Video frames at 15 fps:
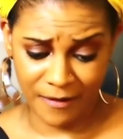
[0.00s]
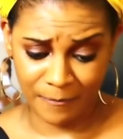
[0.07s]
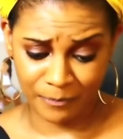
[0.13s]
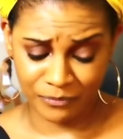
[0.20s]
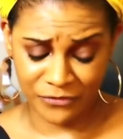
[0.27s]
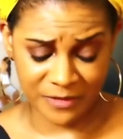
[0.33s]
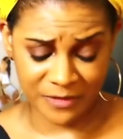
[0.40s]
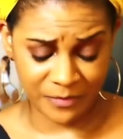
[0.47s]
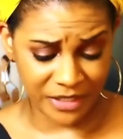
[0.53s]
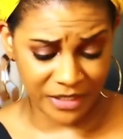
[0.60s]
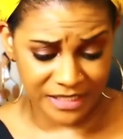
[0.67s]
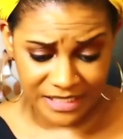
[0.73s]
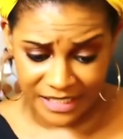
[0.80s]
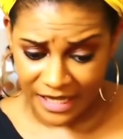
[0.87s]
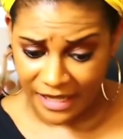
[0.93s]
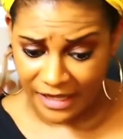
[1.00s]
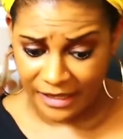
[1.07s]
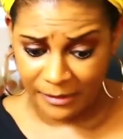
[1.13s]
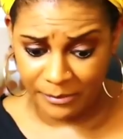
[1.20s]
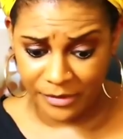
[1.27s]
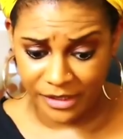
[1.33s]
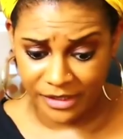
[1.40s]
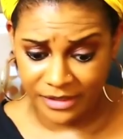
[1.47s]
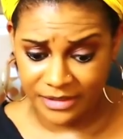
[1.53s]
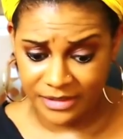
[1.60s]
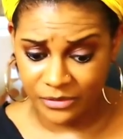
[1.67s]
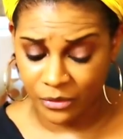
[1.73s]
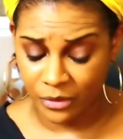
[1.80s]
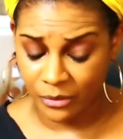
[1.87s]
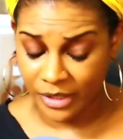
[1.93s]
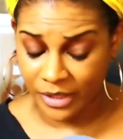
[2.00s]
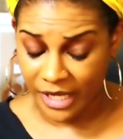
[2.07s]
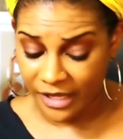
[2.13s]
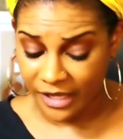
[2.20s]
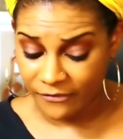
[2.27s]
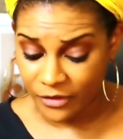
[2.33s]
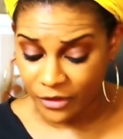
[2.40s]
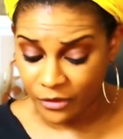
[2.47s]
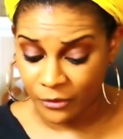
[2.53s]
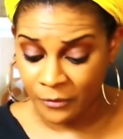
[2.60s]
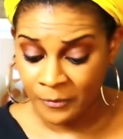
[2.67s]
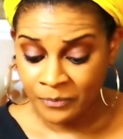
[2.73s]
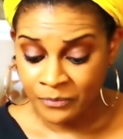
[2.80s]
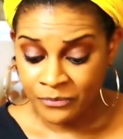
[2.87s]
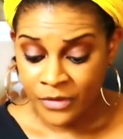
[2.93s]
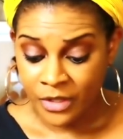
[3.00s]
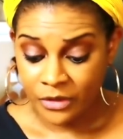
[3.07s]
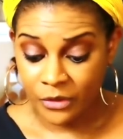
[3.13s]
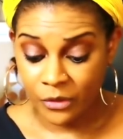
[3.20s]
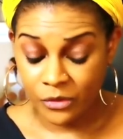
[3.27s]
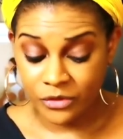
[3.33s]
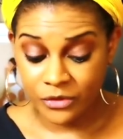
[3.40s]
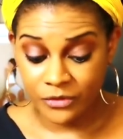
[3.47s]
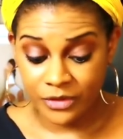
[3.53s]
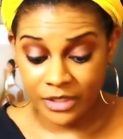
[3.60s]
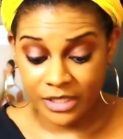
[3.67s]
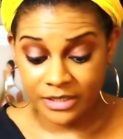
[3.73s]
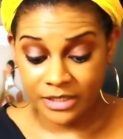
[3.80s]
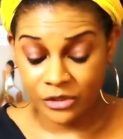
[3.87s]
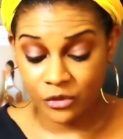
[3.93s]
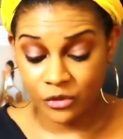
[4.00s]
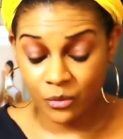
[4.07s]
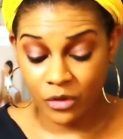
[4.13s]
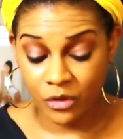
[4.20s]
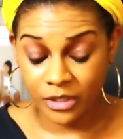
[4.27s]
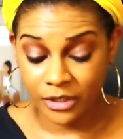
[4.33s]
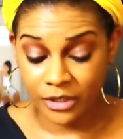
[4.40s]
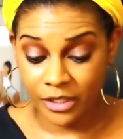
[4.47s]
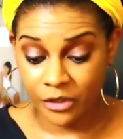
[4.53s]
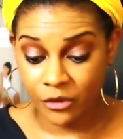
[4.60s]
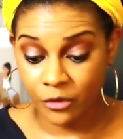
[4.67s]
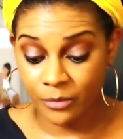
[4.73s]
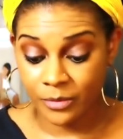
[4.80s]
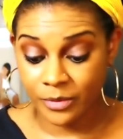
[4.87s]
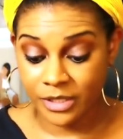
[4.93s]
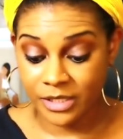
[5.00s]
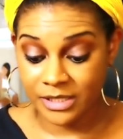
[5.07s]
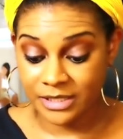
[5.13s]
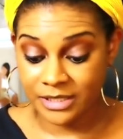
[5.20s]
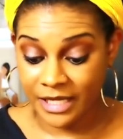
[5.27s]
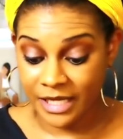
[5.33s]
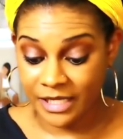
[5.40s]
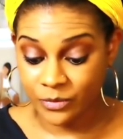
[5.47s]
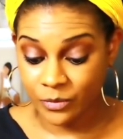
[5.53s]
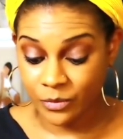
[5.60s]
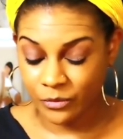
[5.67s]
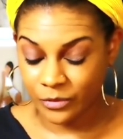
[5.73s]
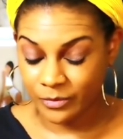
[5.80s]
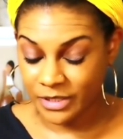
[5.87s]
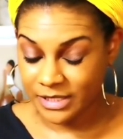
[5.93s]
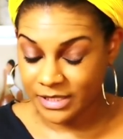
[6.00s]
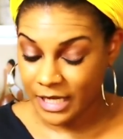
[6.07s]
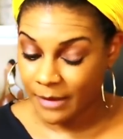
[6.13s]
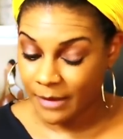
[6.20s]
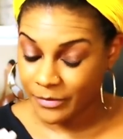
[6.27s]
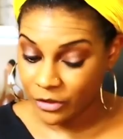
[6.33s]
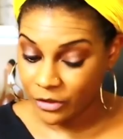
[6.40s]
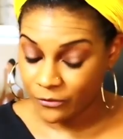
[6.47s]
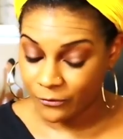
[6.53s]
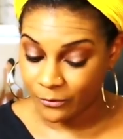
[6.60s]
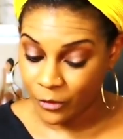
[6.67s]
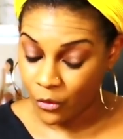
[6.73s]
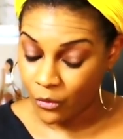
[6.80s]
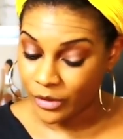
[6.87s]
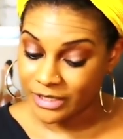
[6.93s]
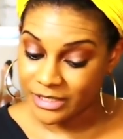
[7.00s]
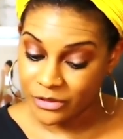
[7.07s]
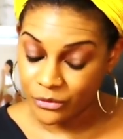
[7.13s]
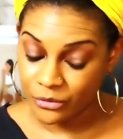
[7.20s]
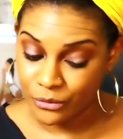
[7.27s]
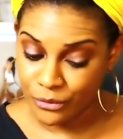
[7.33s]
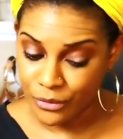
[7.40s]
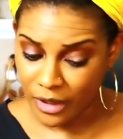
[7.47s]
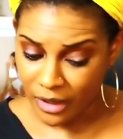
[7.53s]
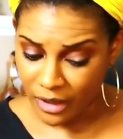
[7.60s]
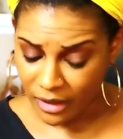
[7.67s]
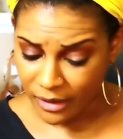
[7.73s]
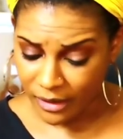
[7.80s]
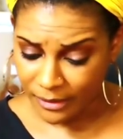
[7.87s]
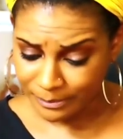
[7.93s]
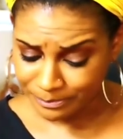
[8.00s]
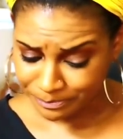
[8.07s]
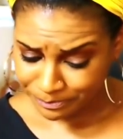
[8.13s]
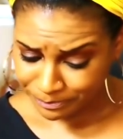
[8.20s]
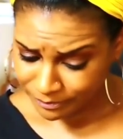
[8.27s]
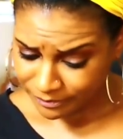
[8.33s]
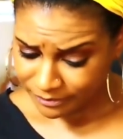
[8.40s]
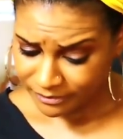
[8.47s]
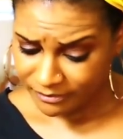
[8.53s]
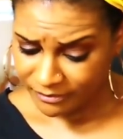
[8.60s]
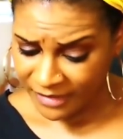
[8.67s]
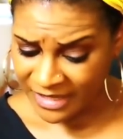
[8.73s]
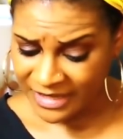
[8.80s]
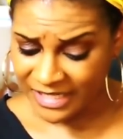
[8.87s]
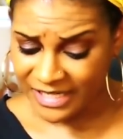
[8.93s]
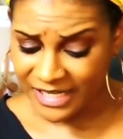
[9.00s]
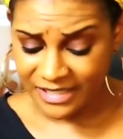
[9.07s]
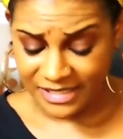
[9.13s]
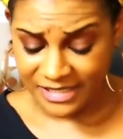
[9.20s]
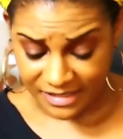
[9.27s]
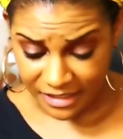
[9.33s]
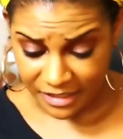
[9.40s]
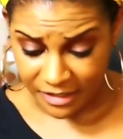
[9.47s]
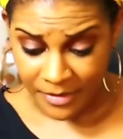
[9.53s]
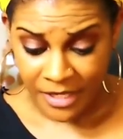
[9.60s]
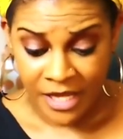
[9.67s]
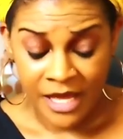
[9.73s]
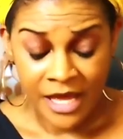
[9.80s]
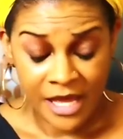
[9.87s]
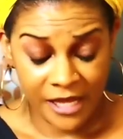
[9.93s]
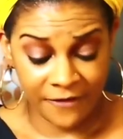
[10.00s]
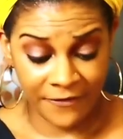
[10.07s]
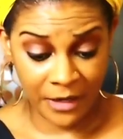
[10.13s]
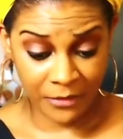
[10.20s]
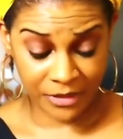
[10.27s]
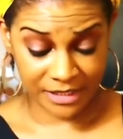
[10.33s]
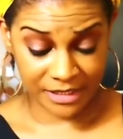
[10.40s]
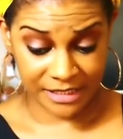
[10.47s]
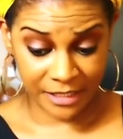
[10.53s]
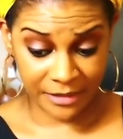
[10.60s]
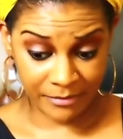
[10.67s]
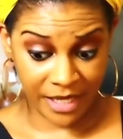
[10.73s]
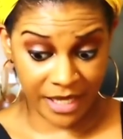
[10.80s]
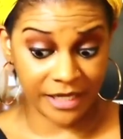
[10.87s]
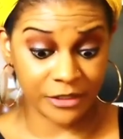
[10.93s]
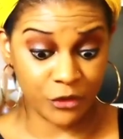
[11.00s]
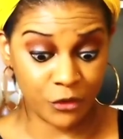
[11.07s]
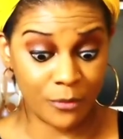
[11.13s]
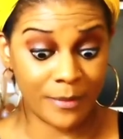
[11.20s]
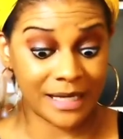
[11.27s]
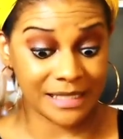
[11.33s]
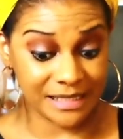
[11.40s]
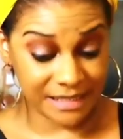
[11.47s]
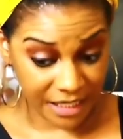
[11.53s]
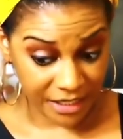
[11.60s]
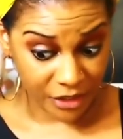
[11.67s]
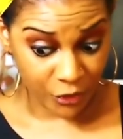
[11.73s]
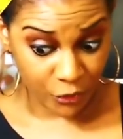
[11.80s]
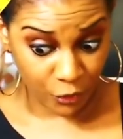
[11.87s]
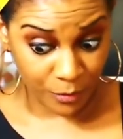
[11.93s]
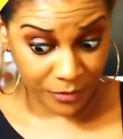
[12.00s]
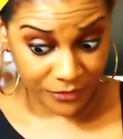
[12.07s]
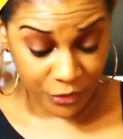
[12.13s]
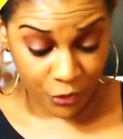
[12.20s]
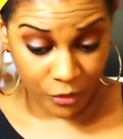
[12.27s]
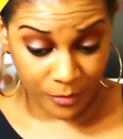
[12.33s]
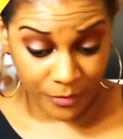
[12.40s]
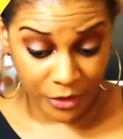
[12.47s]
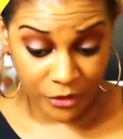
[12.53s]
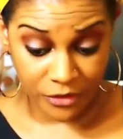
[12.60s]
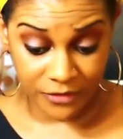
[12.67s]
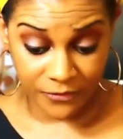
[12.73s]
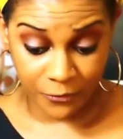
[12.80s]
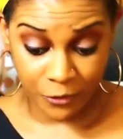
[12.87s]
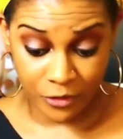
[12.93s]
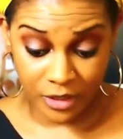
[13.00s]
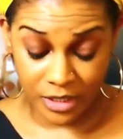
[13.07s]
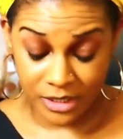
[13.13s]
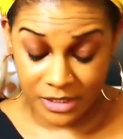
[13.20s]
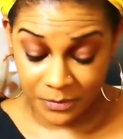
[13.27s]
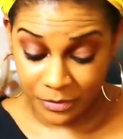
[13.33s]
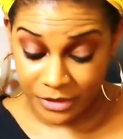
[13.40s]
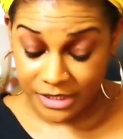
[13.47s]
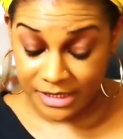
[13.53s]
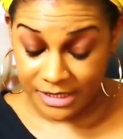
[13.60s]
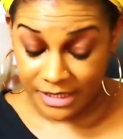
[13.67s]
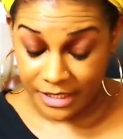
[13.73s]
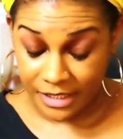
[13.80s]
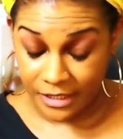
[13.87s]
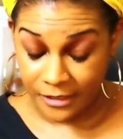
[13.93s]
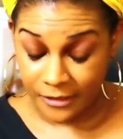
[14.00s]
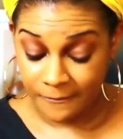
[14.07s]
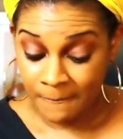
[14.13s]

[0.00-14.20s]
spending habits or what have you, those are things that you want to let go, because that's what would be stopping you from going to the next step. If I were to step back to my second group of Scorpios for a split second,